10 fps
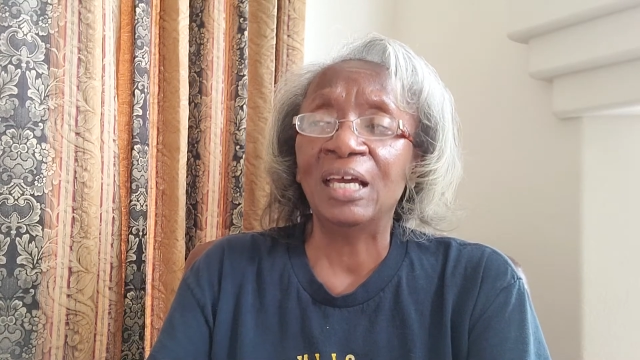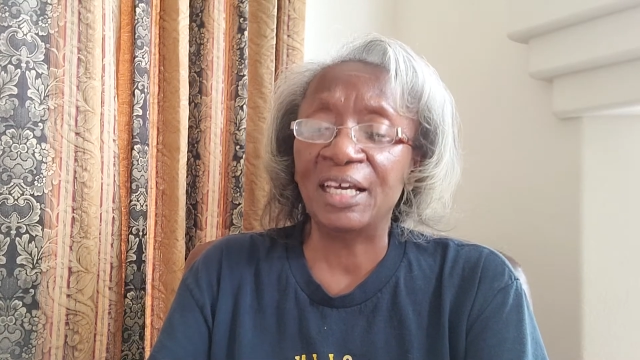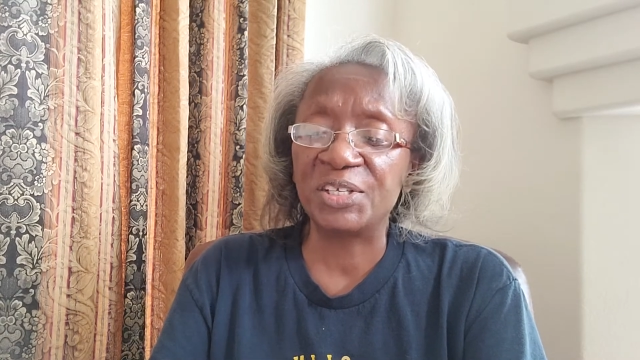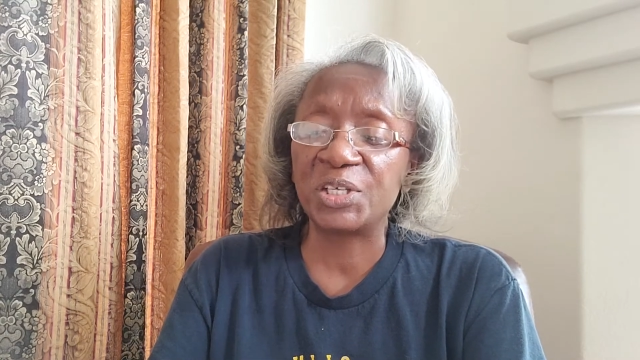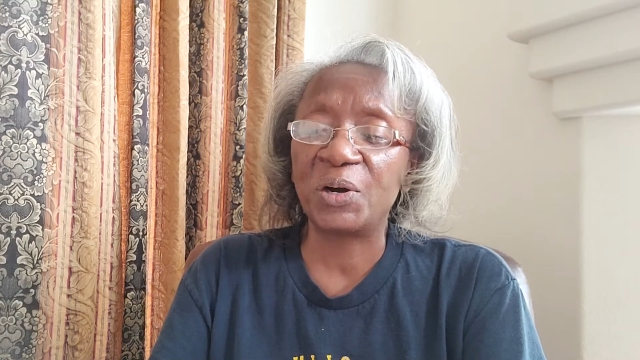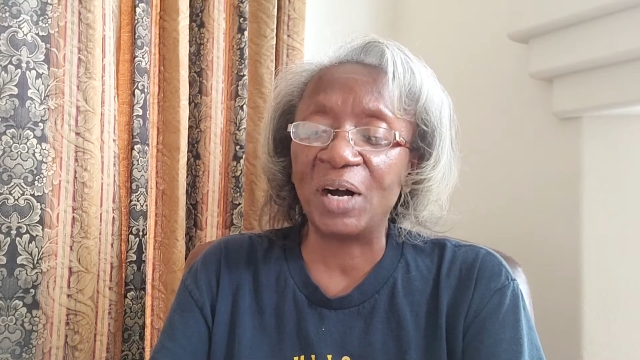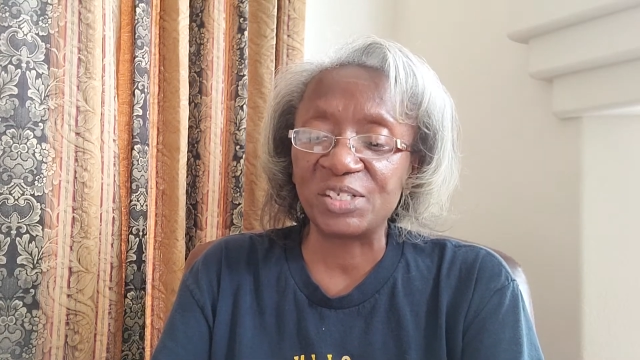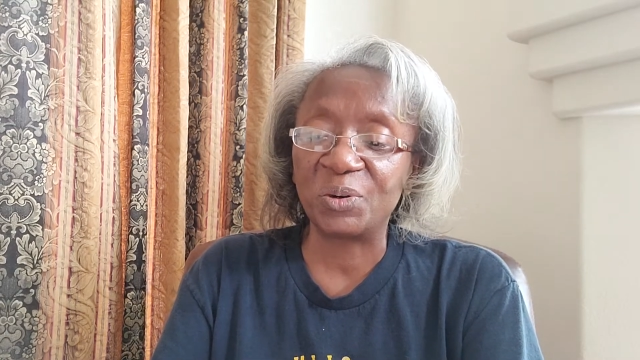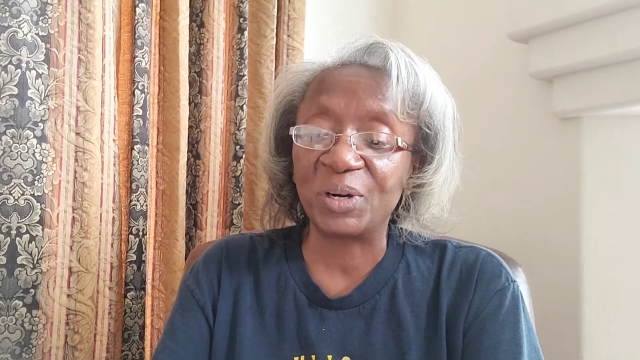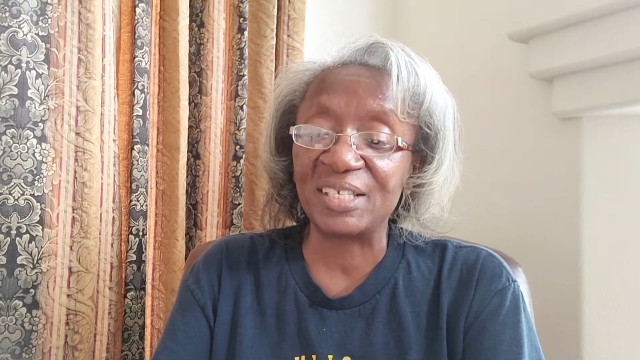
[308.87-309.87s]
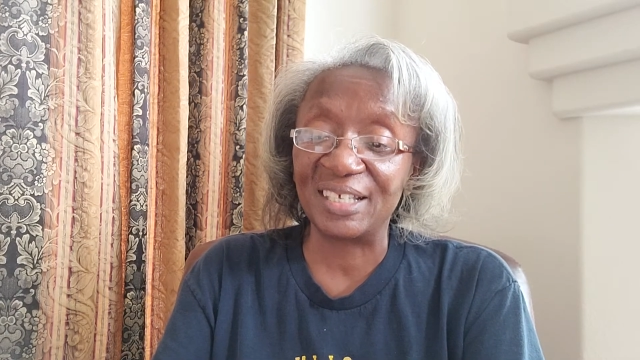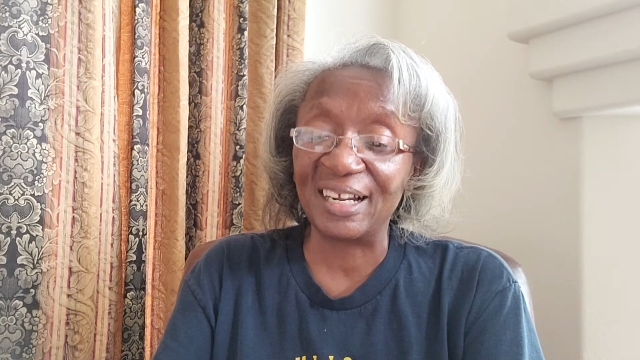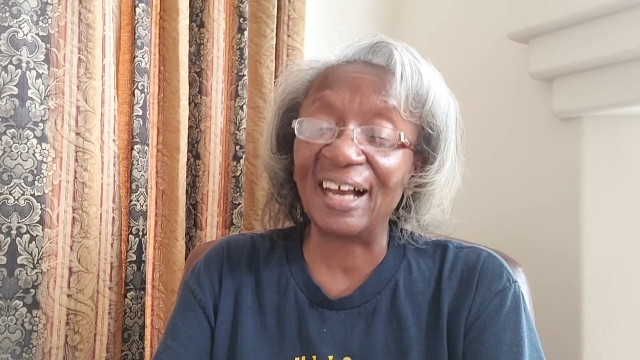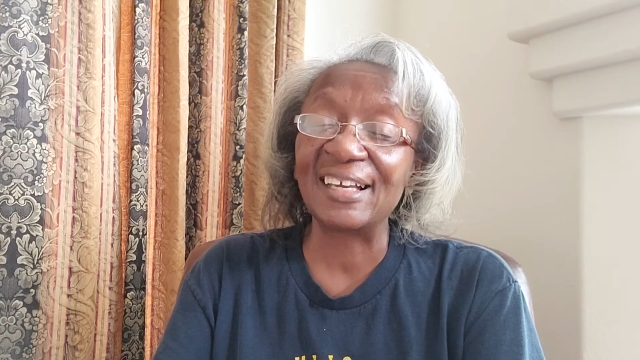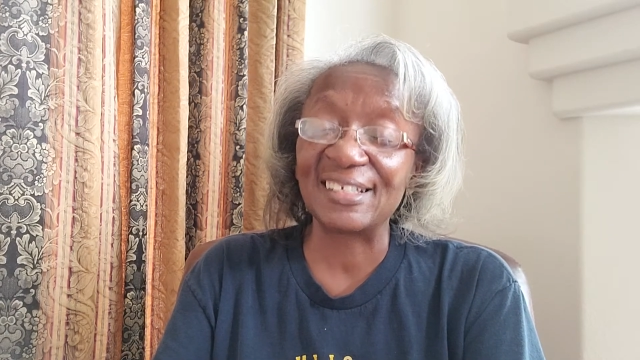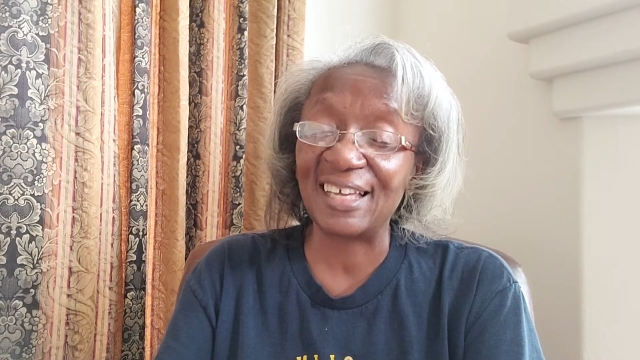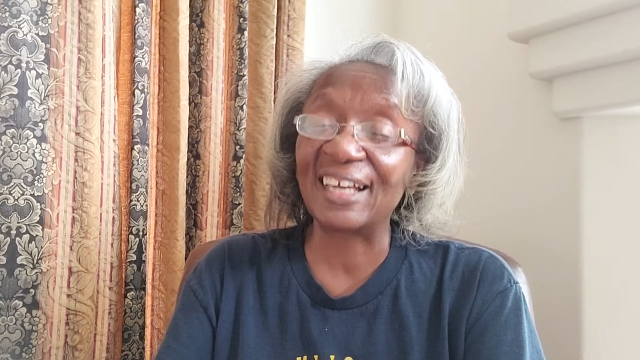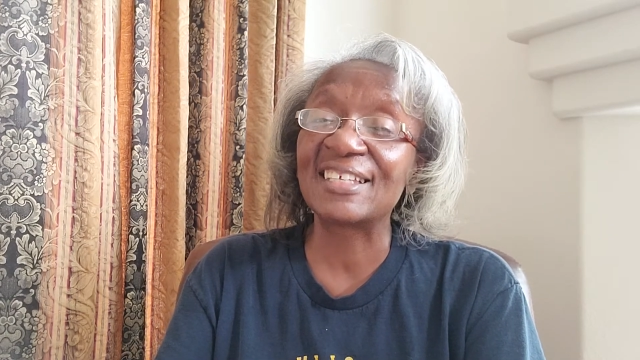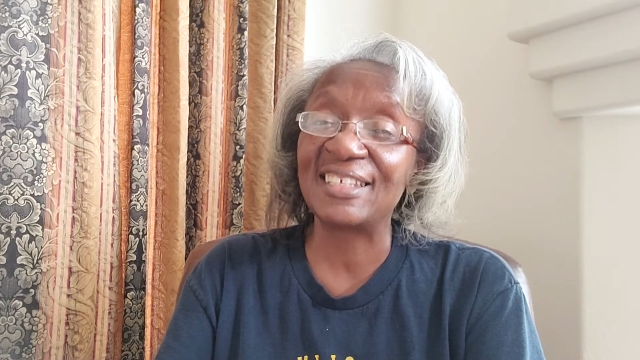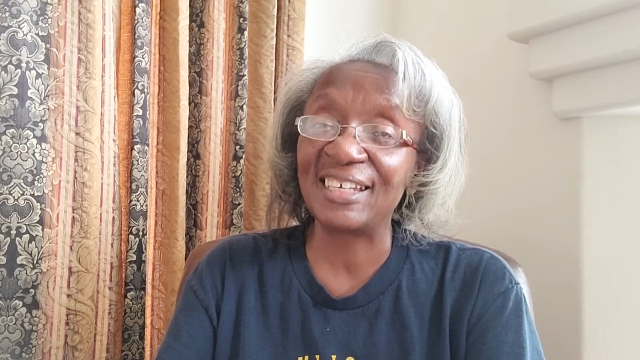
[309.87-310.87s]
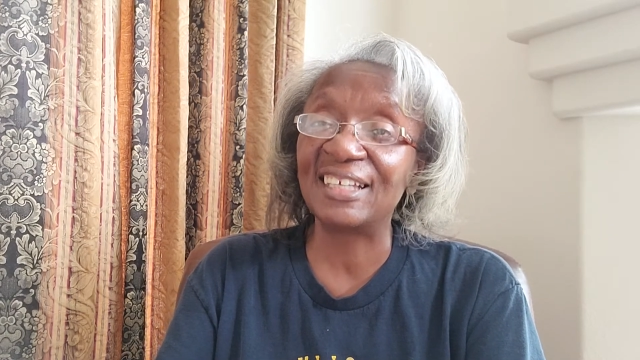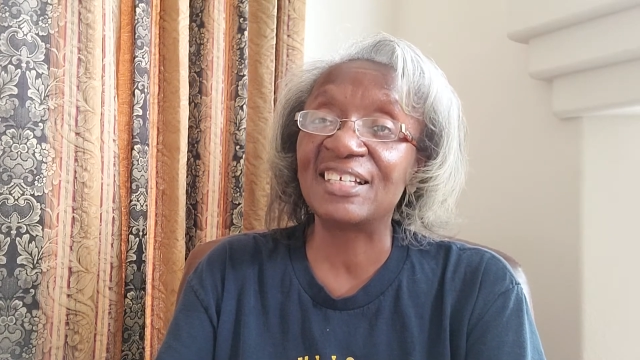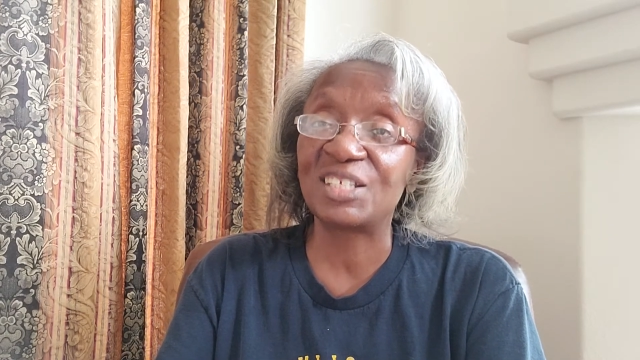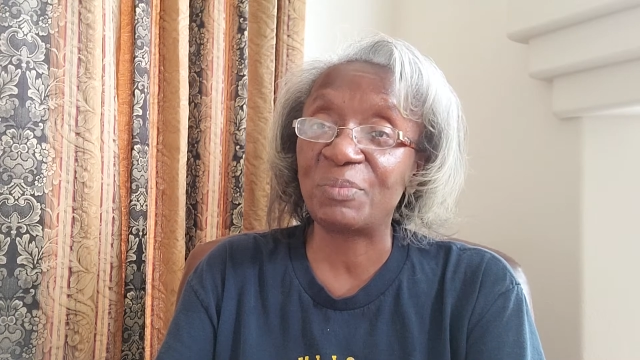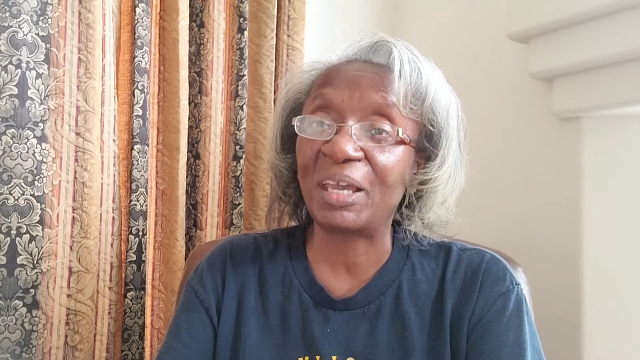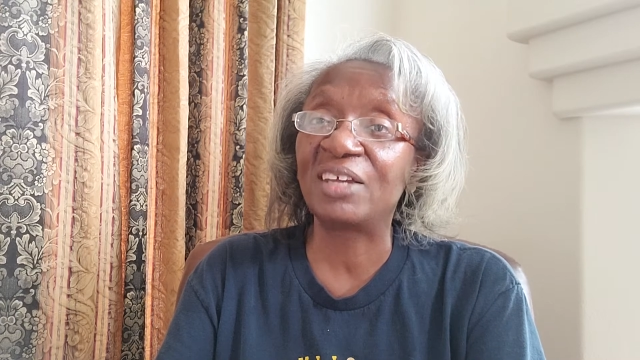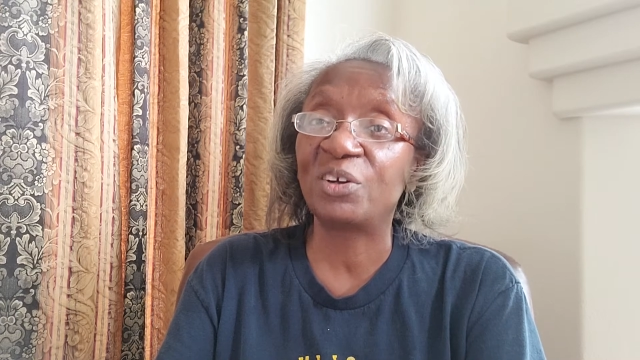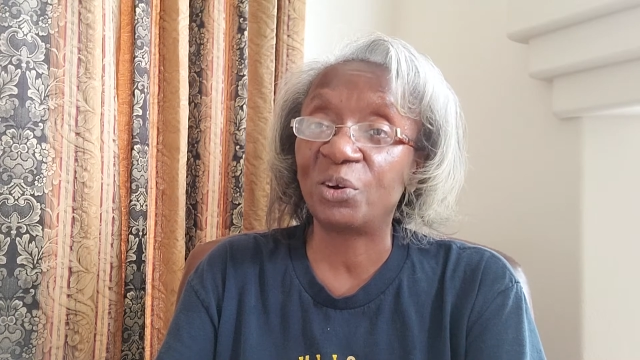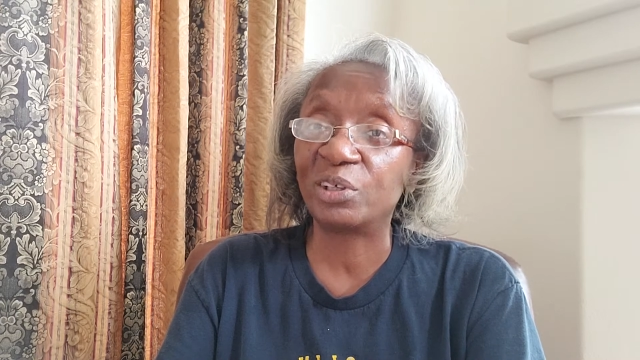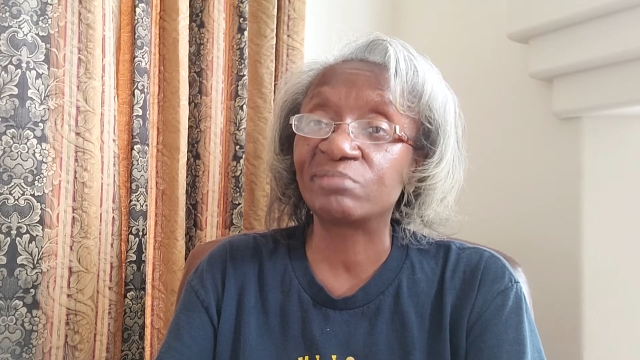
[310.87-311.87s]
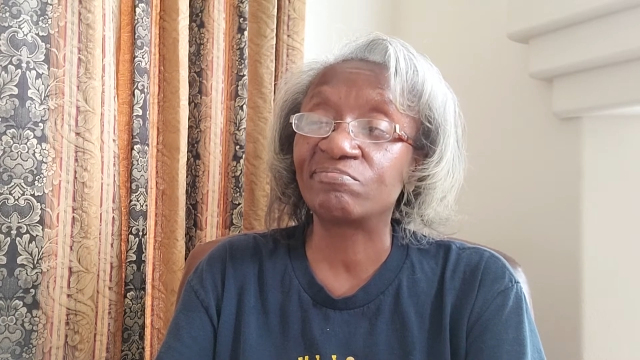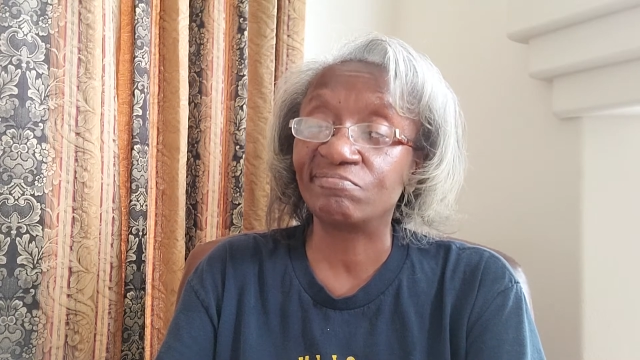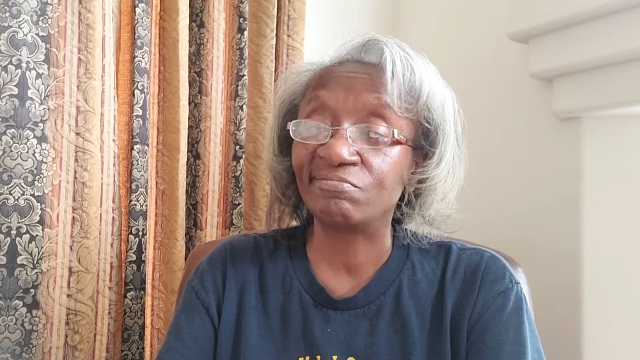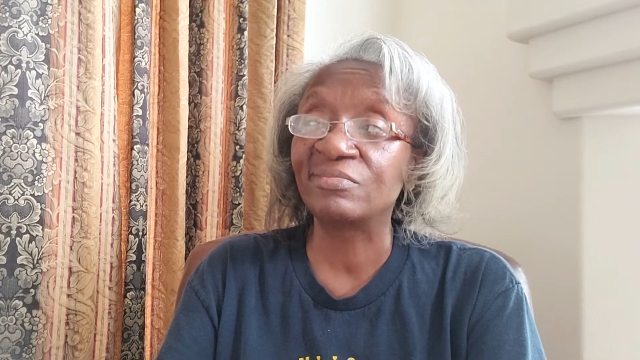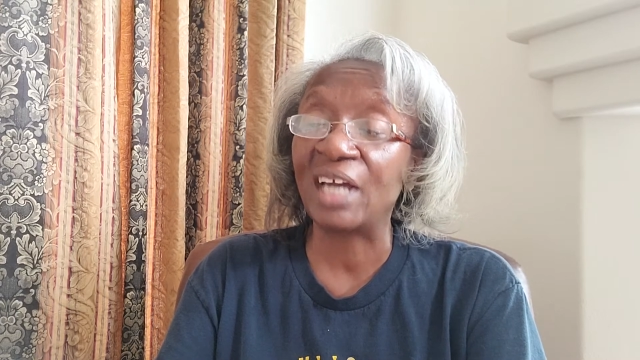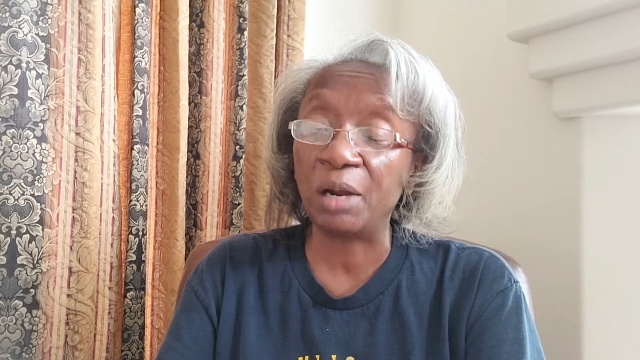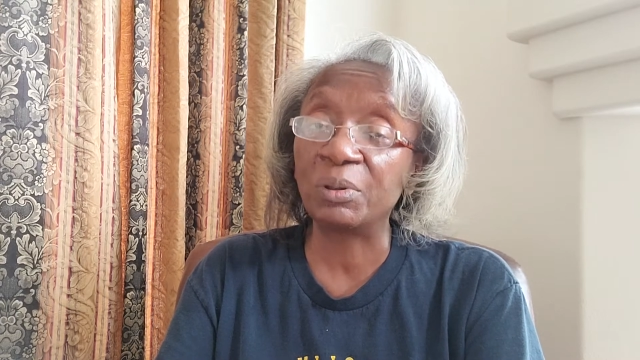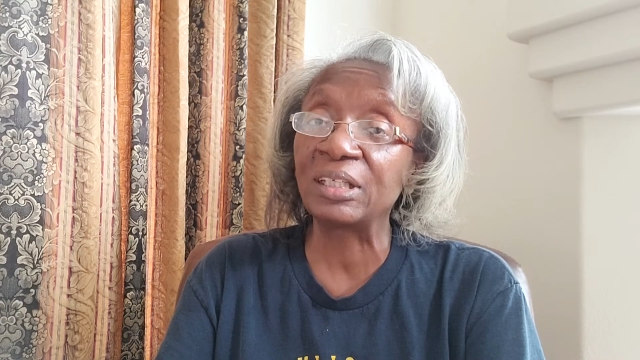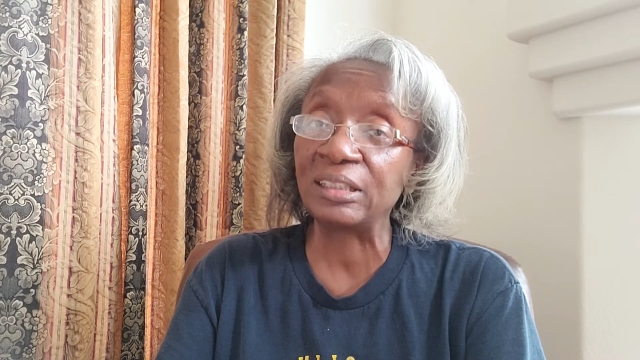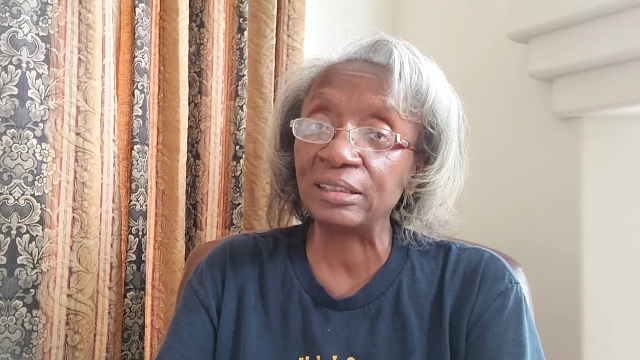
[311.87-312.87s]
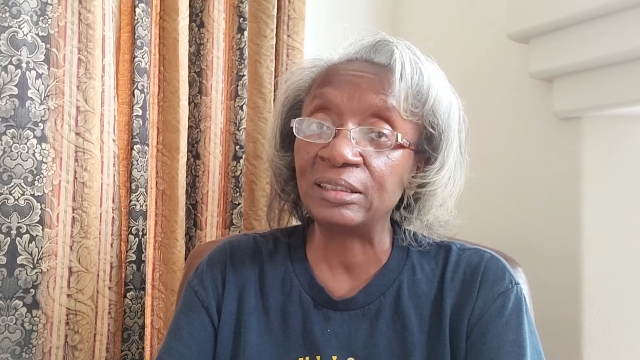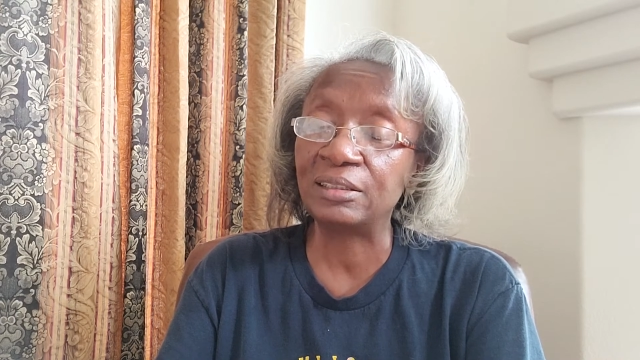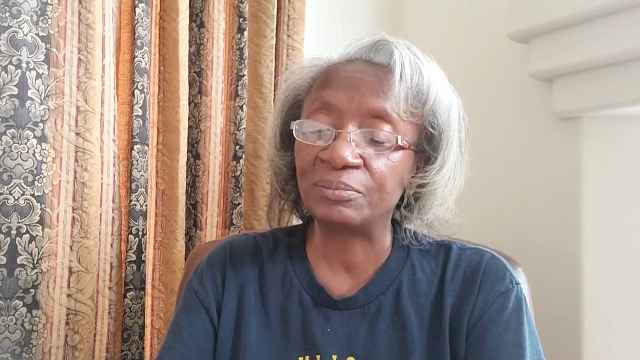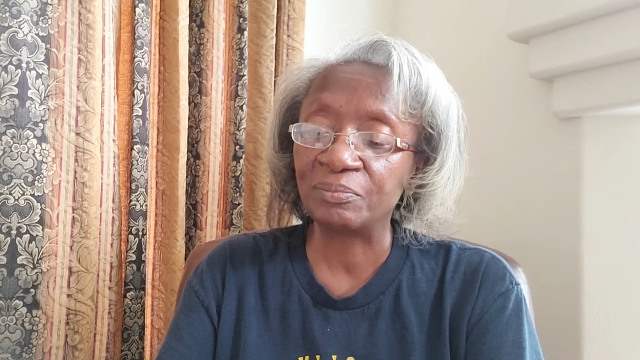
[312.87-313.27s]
And so I told her, I said, I could see getting into making yogurt. I really could.